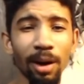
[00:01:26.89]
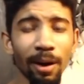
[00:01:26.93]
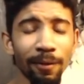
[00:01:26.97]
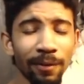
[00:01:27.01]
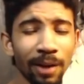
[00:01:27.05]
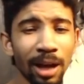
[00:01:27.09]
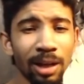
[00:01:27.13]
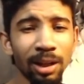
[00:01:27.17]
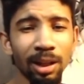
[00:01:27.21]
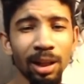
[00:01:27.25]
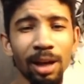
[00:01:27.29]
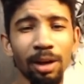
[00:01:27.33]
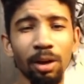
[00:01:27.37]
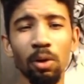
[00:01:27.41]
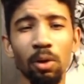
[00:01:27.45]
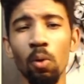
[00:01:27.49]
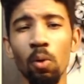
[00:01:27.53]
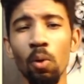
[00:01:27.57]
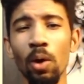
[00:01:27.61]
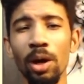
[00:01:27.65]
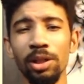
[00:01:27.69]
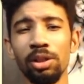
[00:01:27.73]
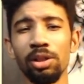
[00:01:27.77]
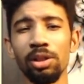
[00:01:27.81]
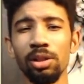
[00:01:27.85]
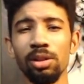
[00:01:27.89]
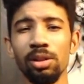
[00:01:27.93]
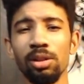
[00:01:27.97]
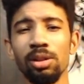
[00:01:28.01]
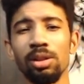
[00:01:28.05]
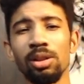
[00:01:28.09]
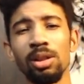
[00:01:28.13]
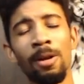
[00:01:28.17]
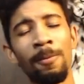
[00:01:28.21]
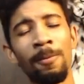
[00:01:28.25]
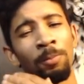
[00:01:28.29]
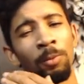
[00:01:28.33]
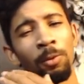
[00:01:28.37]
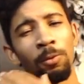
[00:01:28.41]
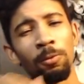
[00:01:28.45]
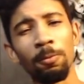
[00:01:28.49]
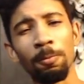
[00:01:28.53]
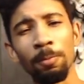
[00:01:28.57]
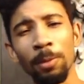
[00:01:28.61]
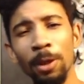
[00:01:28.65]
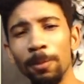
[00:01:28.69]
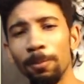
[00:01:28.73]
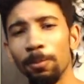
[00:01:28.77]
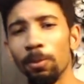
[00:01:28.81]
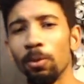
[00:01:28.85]
I've gotten a lot of questions from
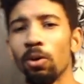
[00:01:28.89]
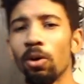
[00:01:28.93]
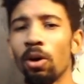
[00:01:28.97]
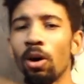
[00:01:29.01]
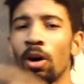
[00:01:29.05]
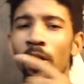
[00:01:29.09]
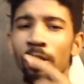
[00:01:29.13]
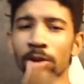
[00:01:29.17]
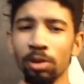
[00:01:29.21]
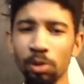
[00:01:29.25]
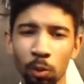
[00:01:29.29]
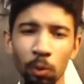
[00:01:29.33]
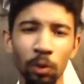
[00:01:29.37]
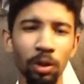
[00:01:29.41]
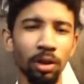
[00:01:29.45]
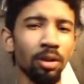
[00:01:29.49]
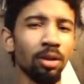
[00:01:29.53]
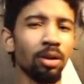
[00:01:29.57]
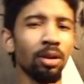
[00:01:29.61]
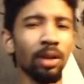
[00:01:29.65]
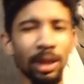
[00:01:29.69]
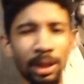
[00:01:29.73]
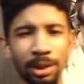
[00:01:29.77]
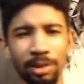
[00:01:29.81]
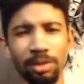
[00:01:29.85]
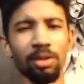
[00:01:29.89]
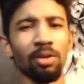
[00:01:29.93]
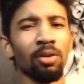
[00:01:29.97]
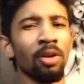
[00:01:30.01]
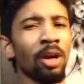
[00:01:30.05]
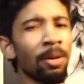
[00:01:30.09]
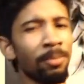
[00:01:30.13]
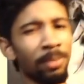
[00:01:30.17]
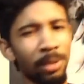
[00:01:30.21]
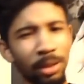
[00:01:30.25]
people on Twitter, Instagram,